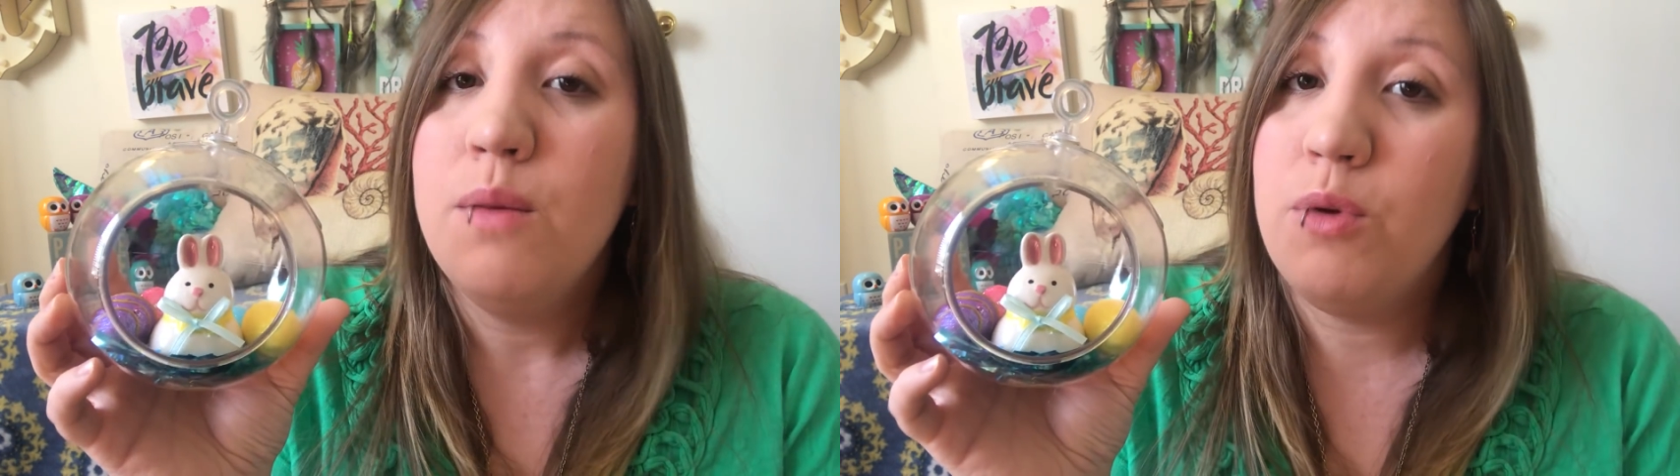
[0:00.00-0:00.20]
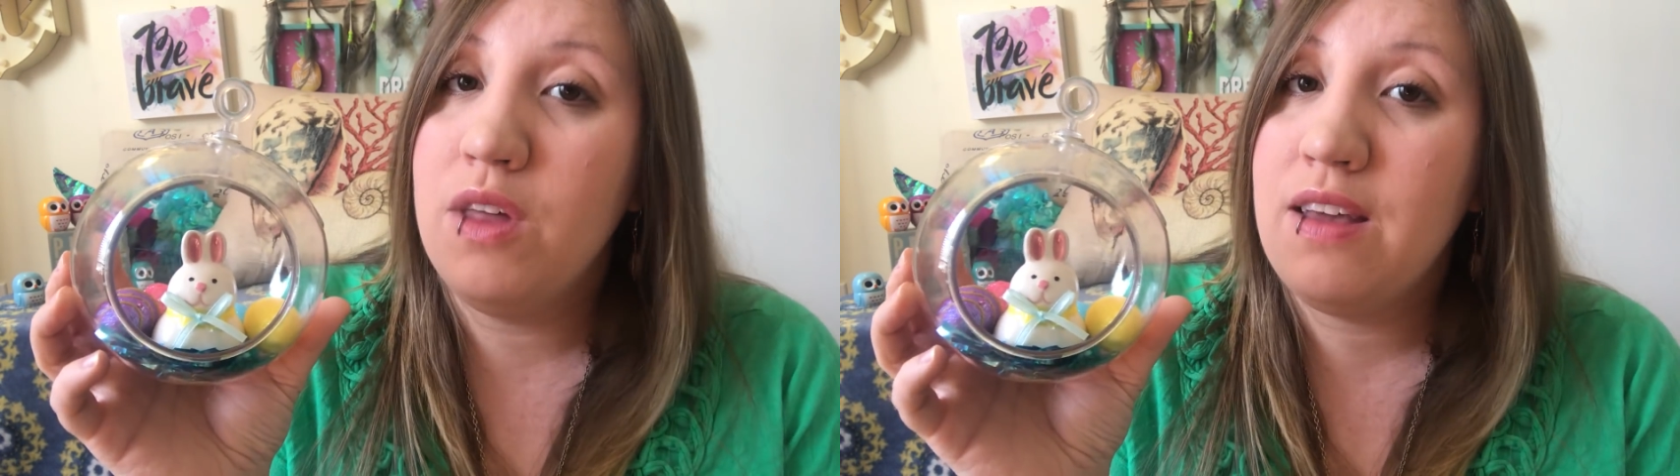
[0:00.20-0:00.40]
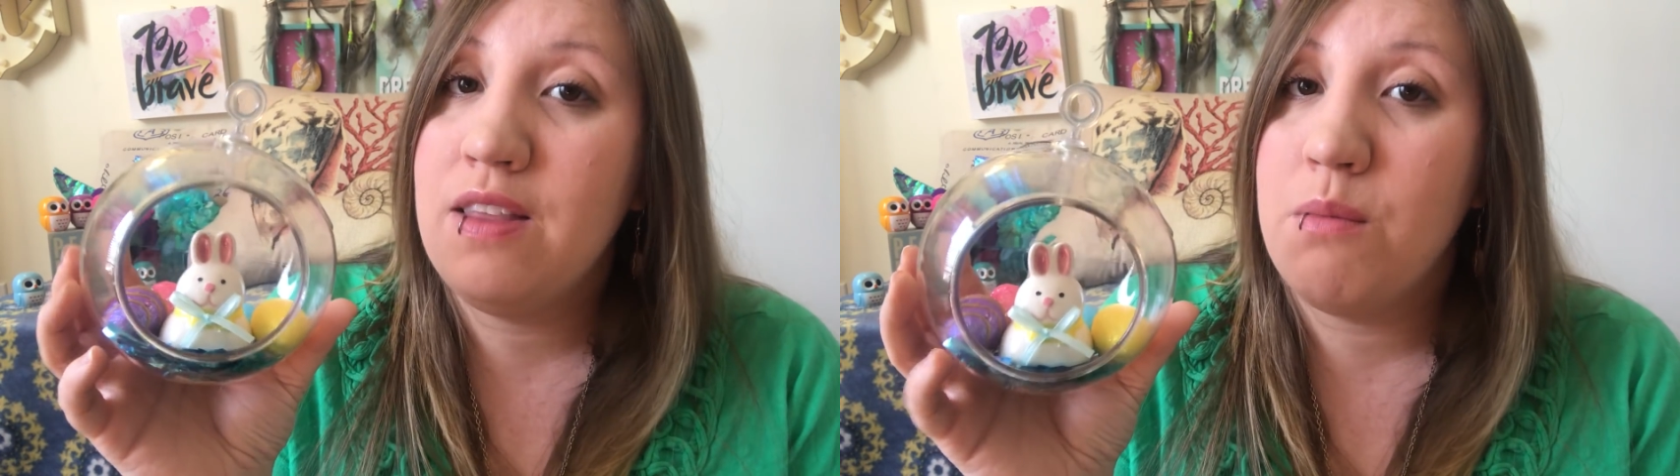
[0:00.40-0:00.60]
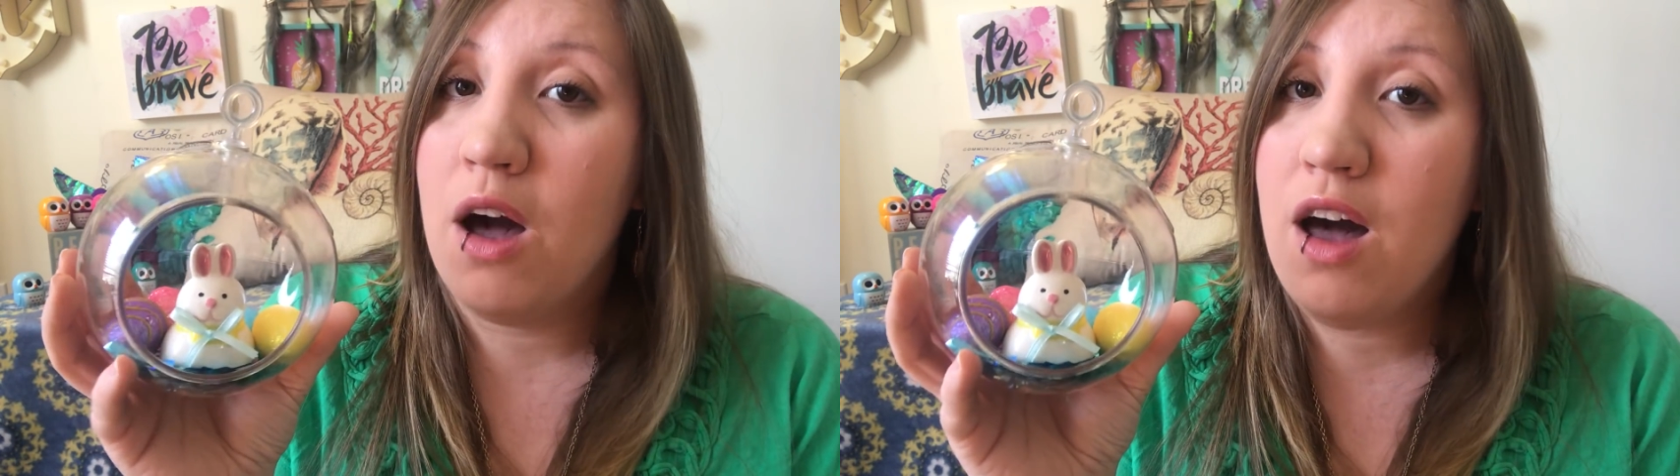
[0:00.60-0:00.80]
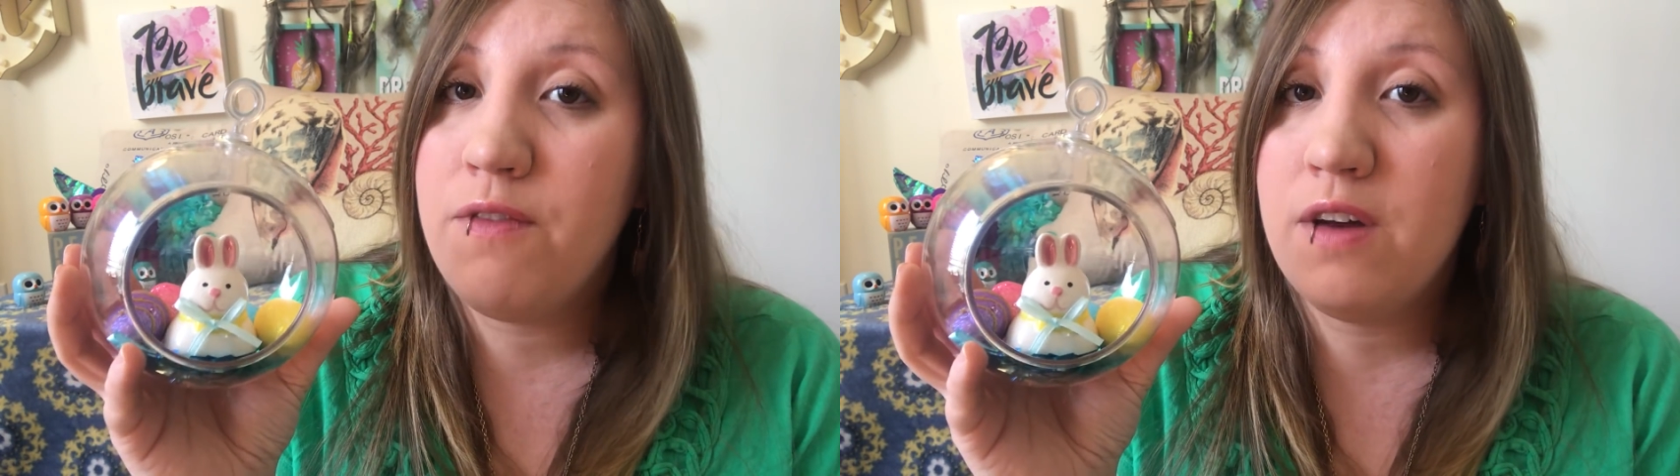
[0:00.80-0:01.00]
pulling them
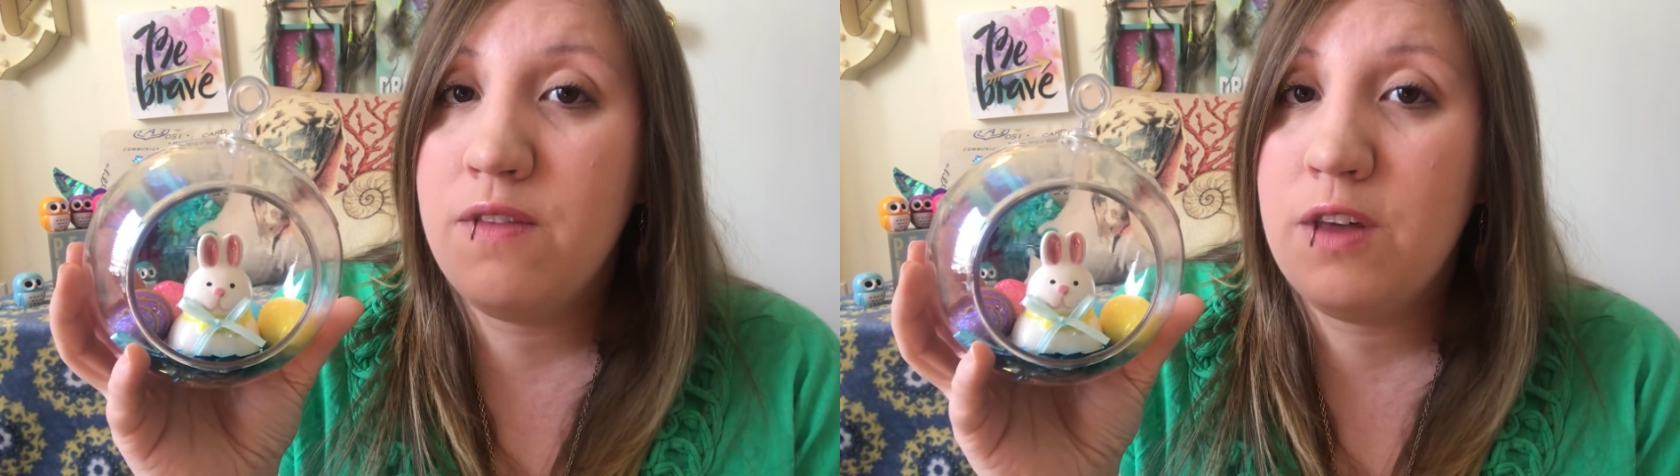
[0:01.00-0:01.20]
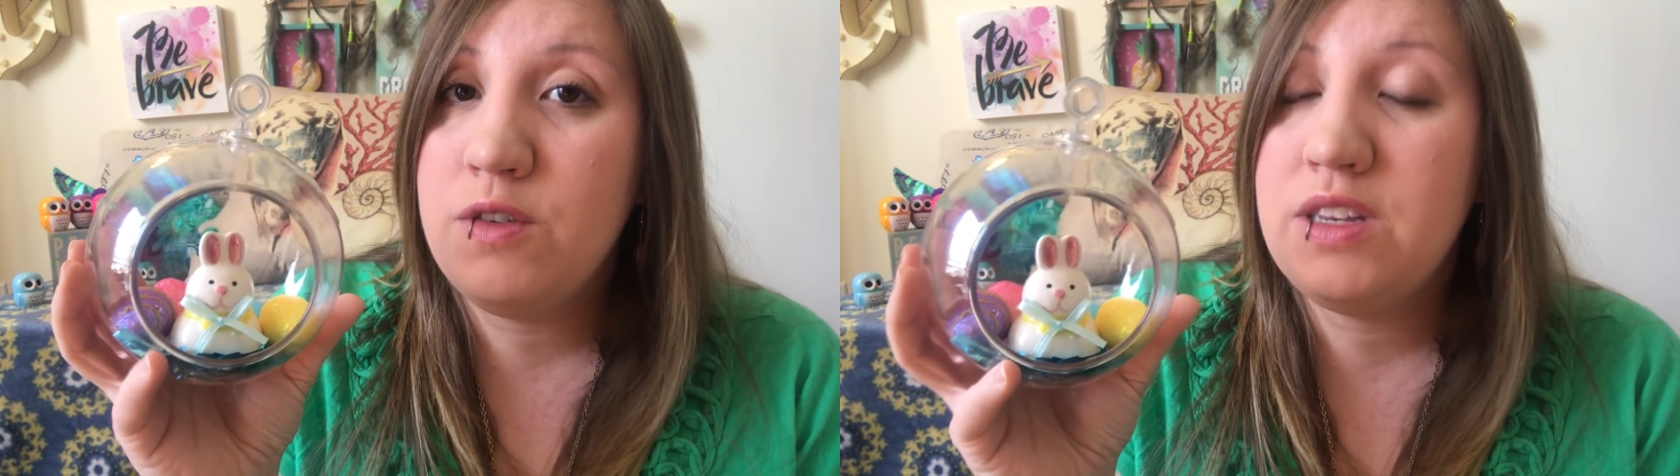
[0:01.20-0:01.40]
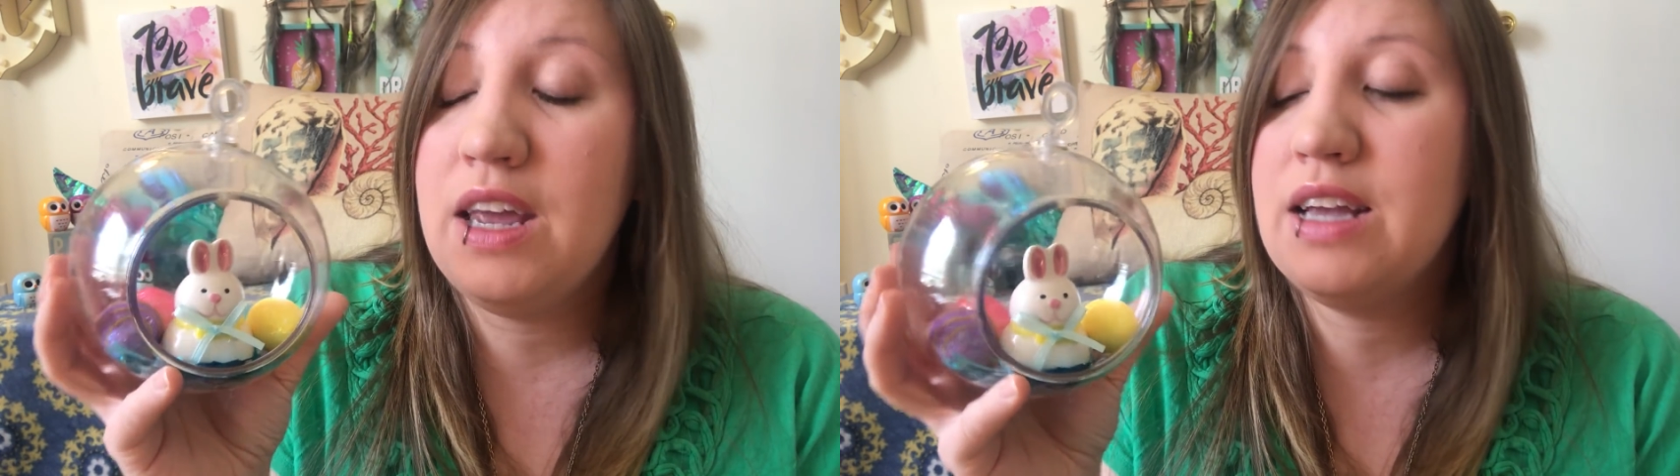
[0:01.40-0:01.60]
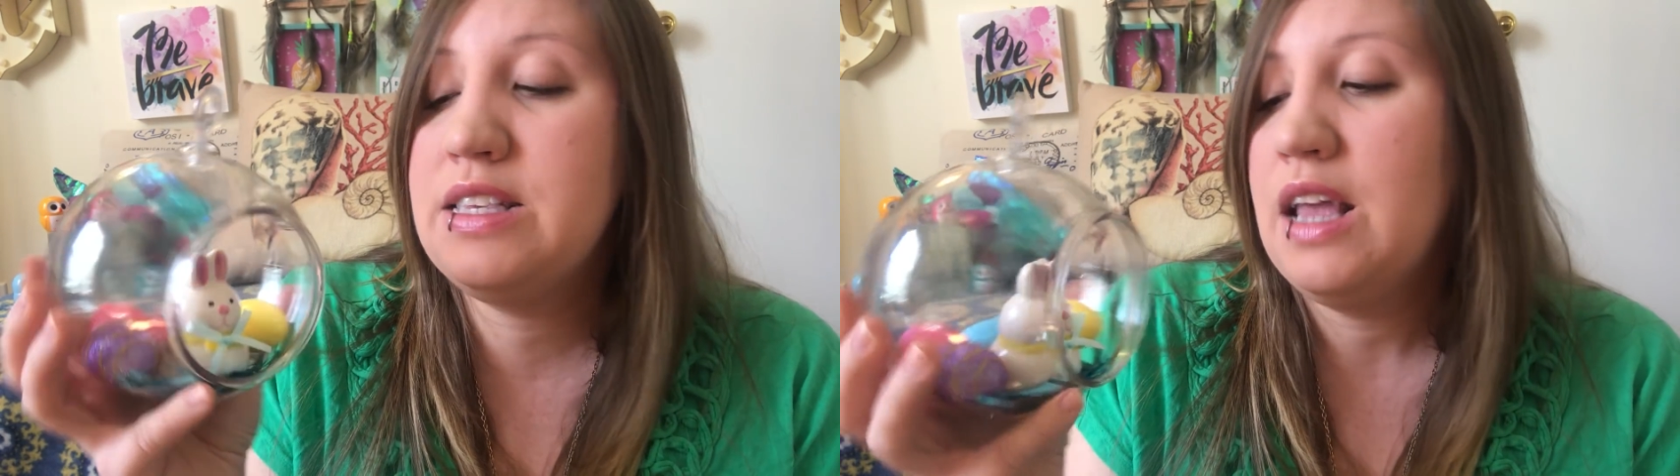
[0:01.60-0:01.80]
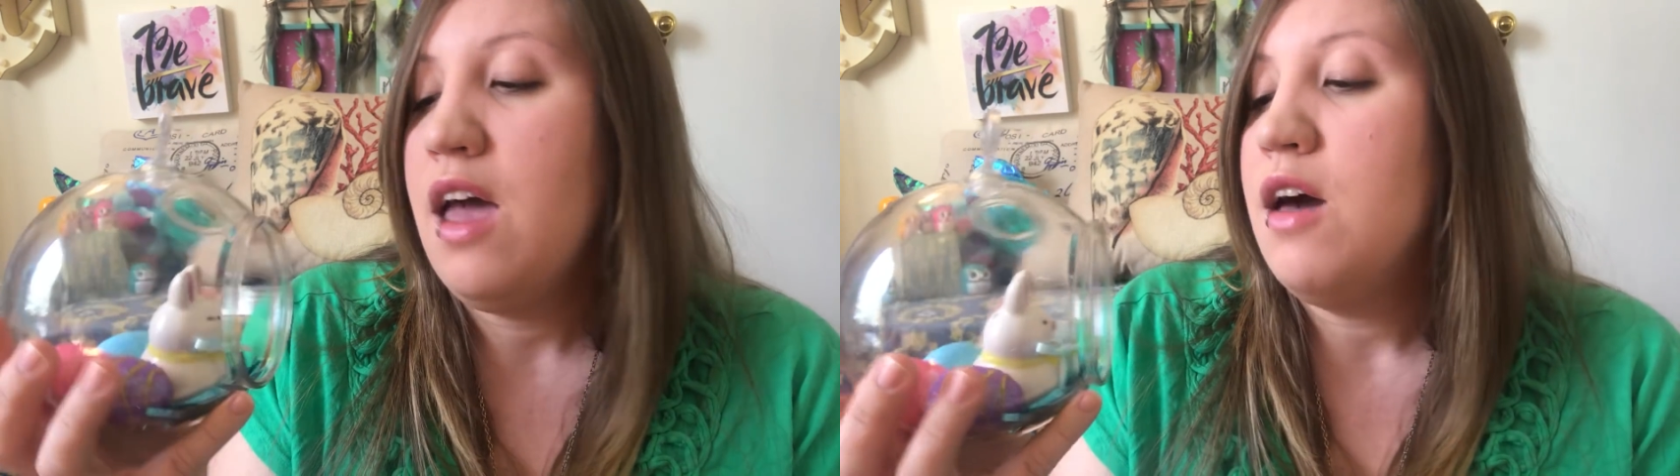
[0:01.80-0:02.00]
off of those sticks.